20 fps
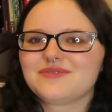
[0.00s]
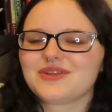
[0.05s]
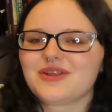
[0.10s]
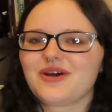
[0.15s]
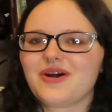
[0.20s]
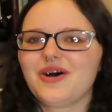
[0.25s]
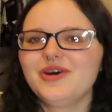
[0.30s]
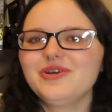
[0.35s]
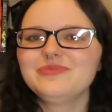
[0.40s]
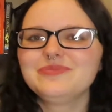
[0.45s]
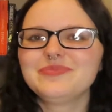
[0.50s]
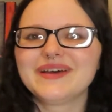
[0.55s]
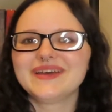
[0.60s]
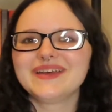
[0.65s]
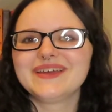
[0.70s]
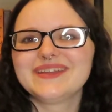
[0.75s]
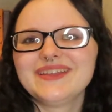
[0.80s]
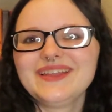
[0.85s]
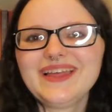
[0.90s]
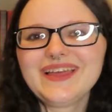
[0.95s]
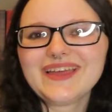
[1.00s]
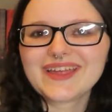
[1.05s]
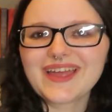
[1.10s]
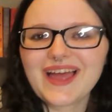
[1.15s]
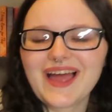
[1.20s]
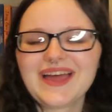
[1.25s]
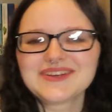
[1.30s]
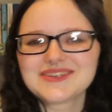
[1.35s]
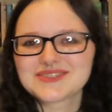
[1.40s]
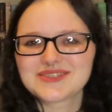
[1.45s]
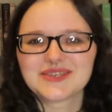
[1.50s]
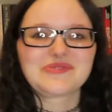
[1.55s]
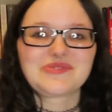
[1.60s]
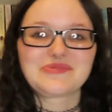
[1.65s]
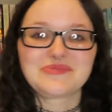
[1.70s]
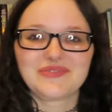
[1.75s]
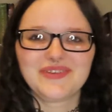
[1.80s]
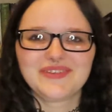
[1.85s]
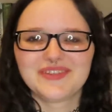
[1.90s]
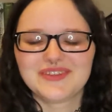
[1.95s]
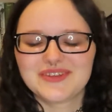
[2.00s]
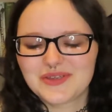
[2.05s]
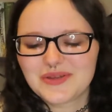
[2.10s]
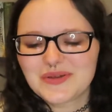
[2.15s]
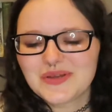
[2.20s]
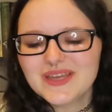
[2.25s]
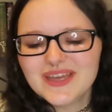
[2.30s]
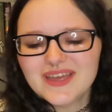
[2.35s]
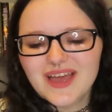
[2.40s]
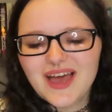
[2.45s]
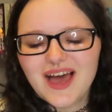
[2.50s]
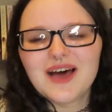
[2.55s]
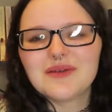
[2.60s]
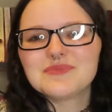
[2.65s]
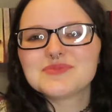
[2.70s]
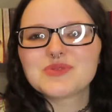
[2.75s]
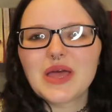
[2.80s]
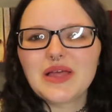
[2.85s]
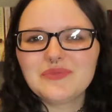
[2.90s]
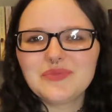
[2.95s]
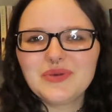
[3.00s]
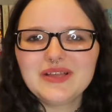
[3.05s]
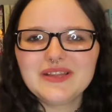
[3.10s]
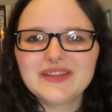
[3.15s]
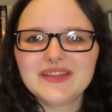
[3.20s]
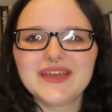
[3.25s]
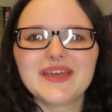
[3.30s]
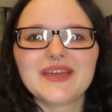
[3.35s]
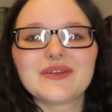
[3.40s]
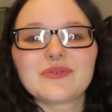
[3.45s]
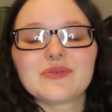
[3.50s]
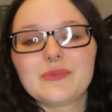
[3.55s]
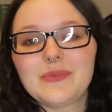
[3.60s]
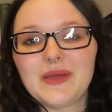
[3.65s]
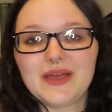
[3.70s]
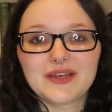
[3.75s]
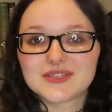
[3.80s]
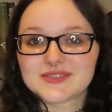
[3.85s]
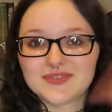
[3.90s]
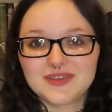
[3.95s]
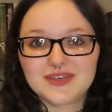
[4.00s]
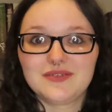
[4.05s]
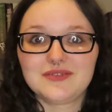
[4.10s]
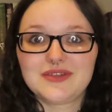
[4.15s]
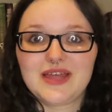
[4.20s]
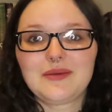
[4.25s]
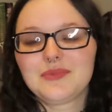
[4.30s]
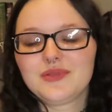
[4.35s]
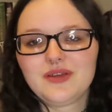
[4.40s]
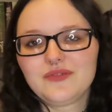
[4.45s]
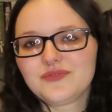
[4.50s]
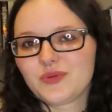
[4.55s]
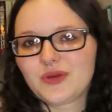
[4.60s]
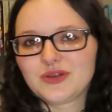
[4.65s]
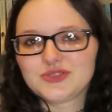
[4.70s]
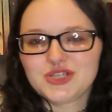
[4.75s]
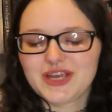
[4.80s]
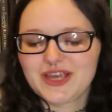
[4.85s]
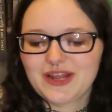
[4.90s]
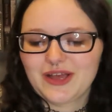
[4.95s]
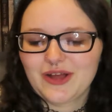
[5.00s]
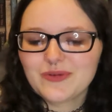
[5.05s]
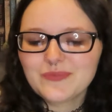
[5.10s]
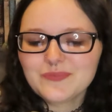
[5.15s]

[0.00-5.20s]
at all, but like, I just thought it would be fun to do. So I will link Rebecca's video down below if you want to check it out.